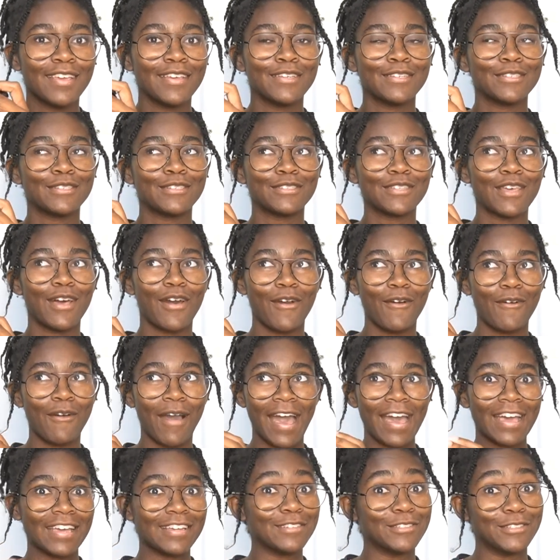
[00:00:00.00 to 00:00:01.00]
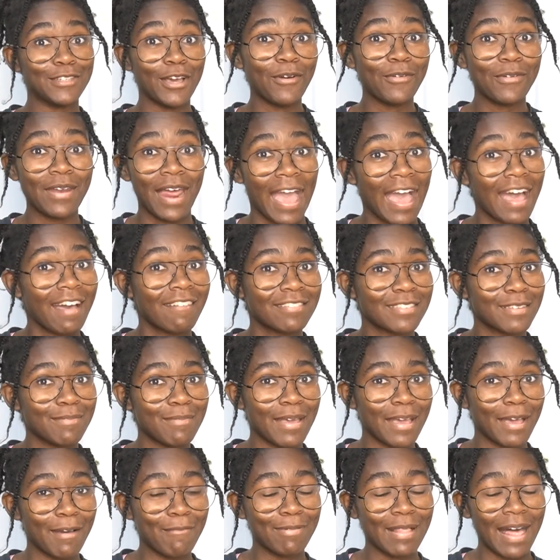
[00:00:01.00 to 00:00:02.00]
so I don't have to
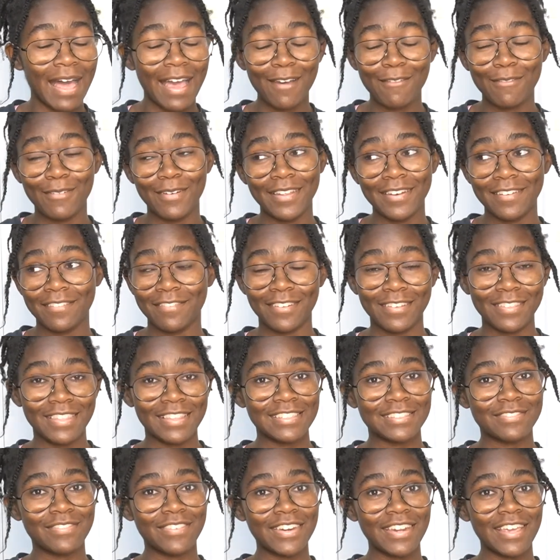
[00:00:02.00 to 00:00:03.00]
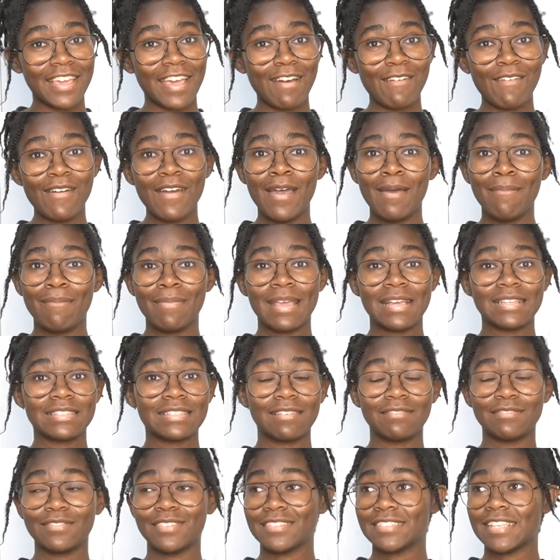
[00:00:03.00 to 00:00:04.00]
make a black one for this video because
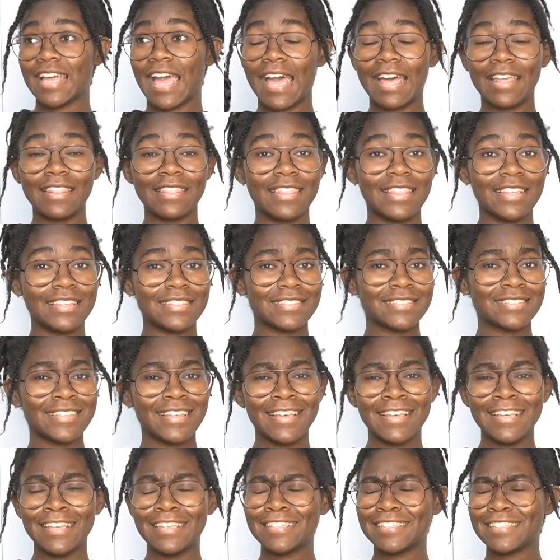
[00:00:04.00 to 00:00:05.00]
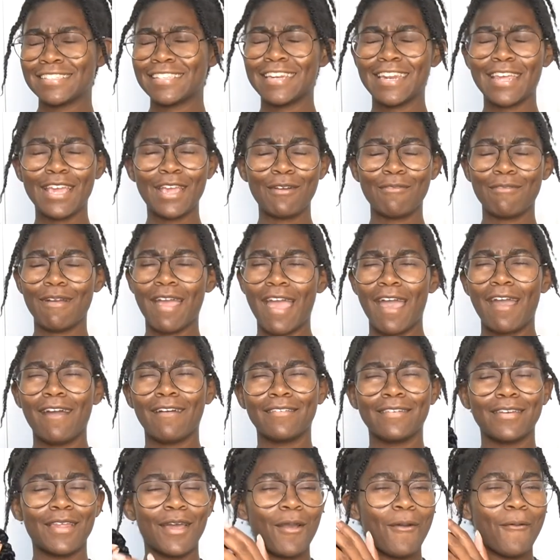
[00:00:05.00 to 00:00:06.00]
I've just had this sitting
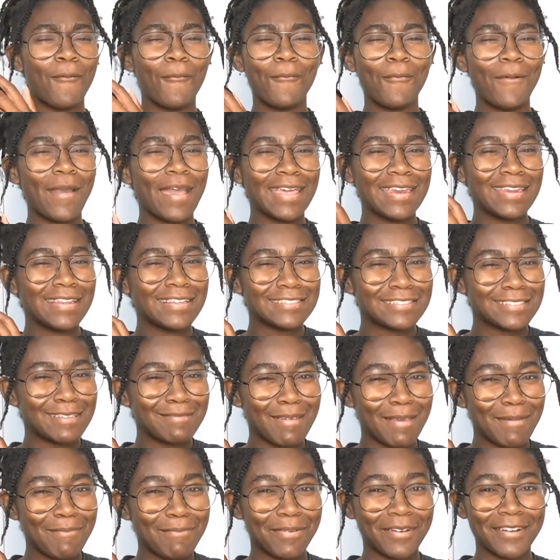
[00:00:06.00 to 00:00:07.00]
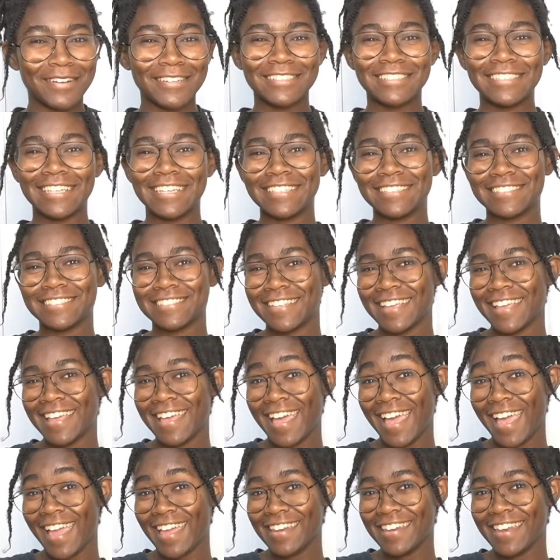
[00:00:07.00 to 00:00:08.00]
around waiting to be purchased,
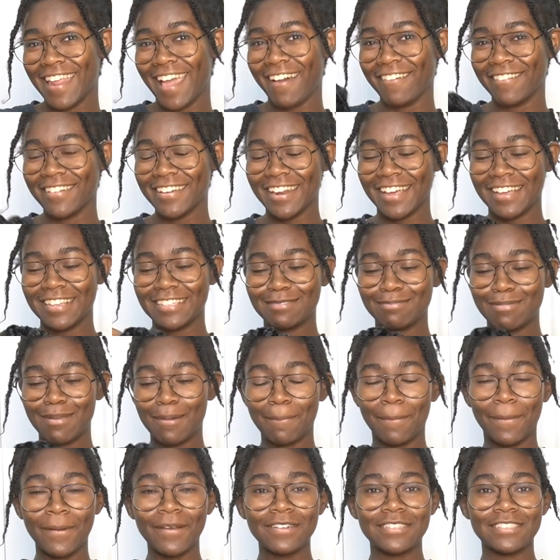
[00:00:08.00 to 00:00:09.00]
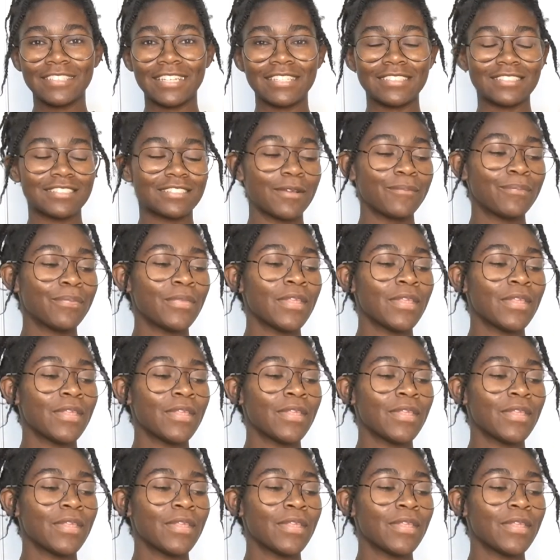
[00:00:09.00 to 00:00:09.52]
and now it has been purchased.